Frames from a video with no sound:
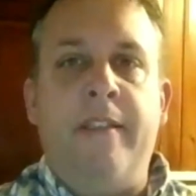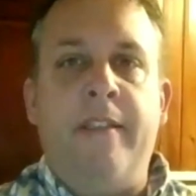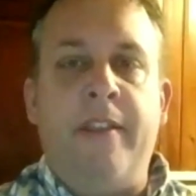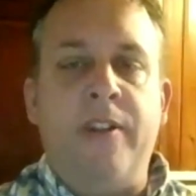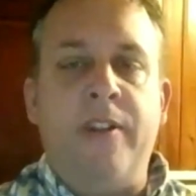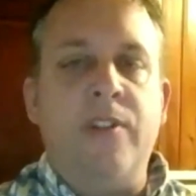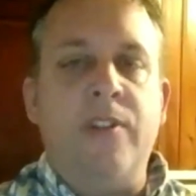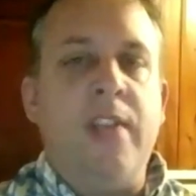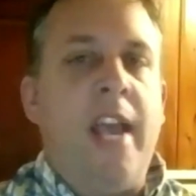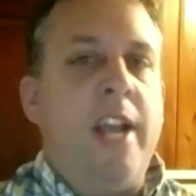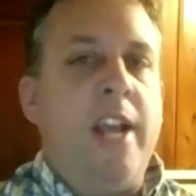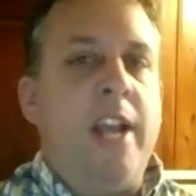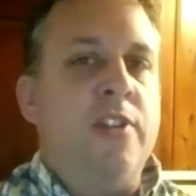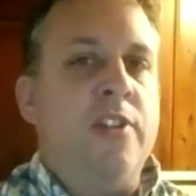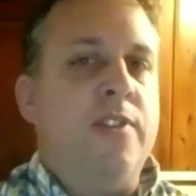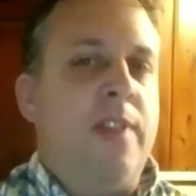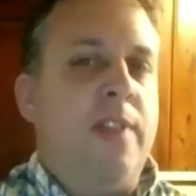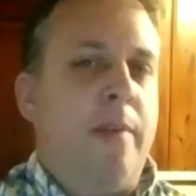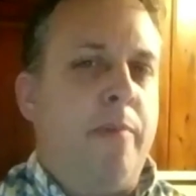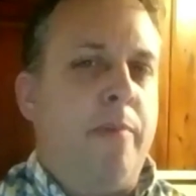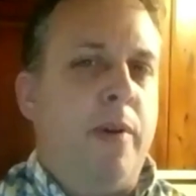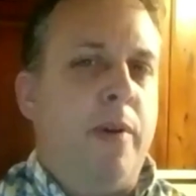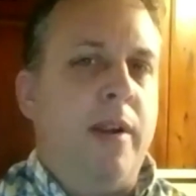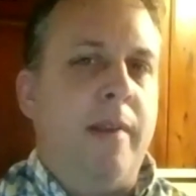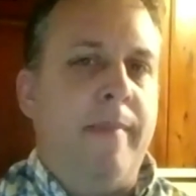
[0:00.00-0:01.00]
there's actions
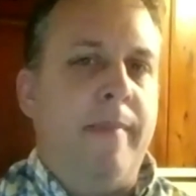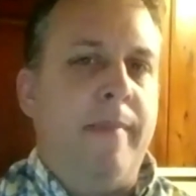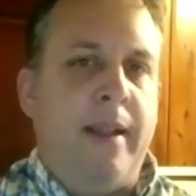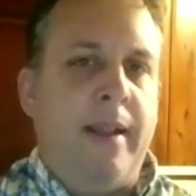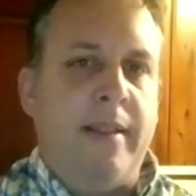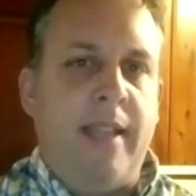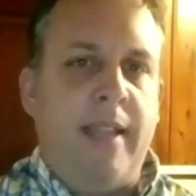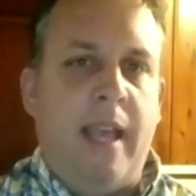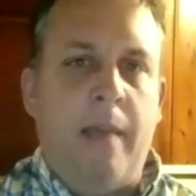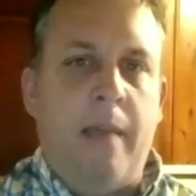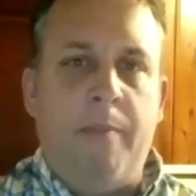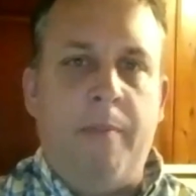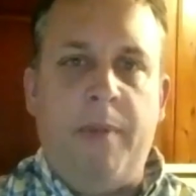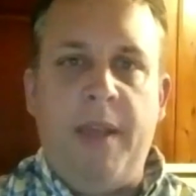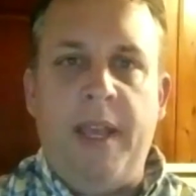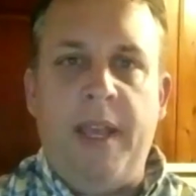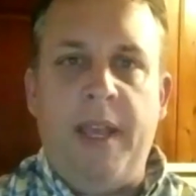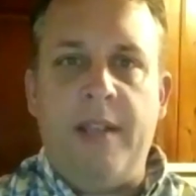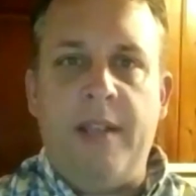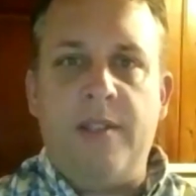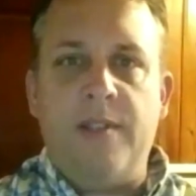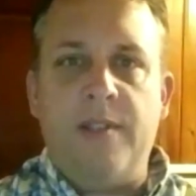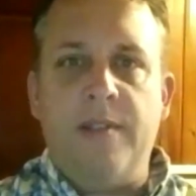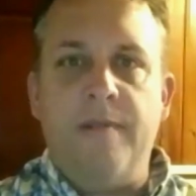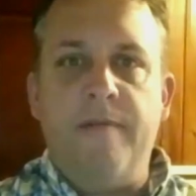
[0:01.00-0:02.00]
that bring about that
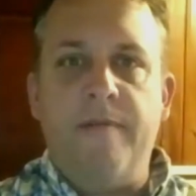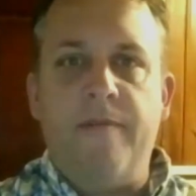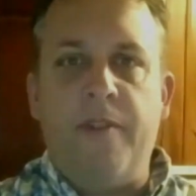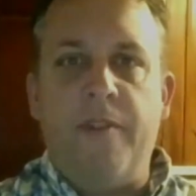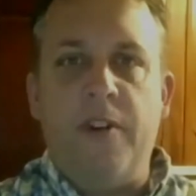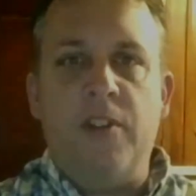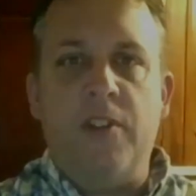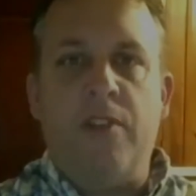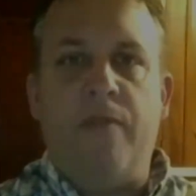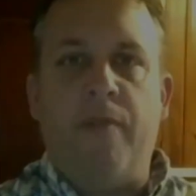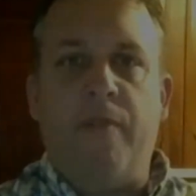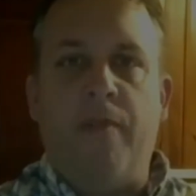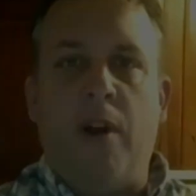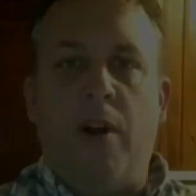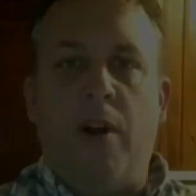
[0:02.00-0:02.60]
peace. First of